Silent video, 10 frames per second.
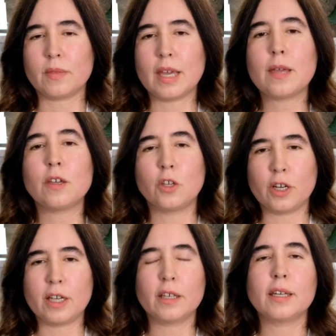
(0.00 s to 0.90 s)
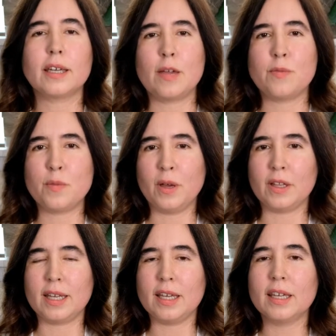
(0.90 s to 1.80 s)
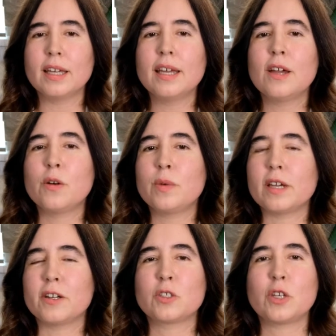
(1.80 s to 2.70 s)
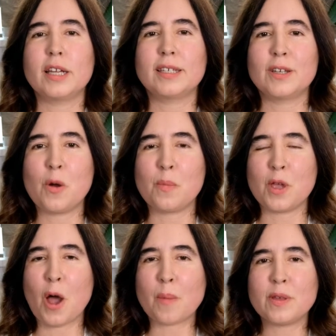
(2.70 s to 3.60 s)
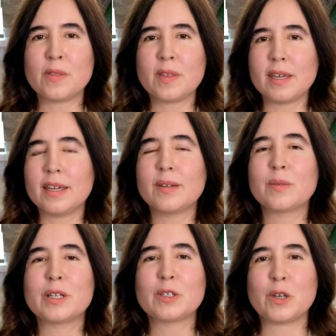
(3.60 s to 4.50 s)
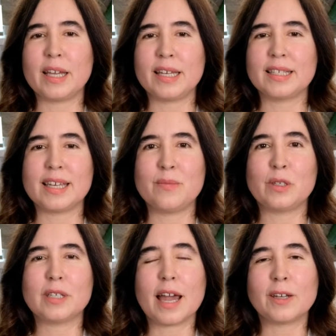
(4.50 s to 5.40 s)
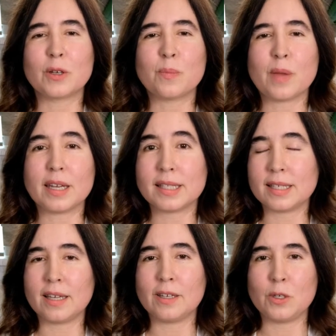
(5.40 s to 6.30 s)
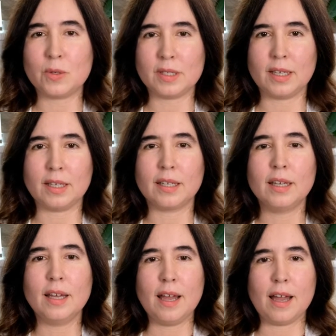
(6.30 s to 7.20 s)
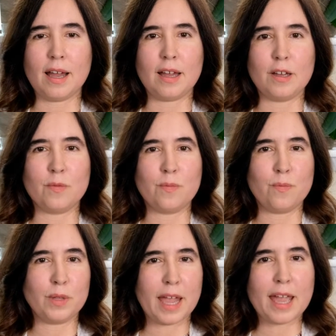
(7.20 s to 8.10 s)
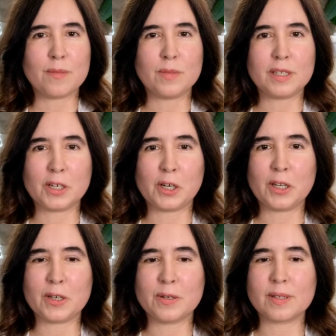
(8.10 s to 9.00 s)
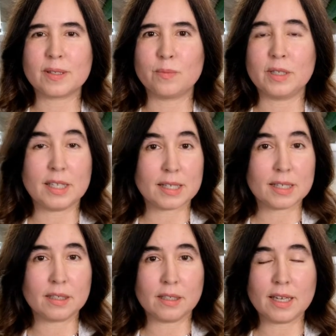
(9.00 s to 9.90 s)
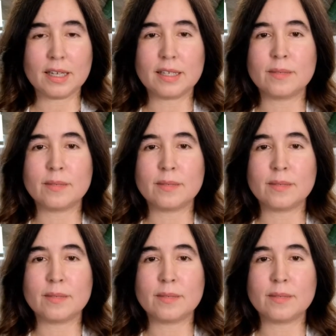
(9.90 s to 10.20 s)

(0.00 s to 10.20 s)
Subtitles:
your healing capability. We are trained in homeopathy. We're trained in botanical medicine using plant materials medicinally.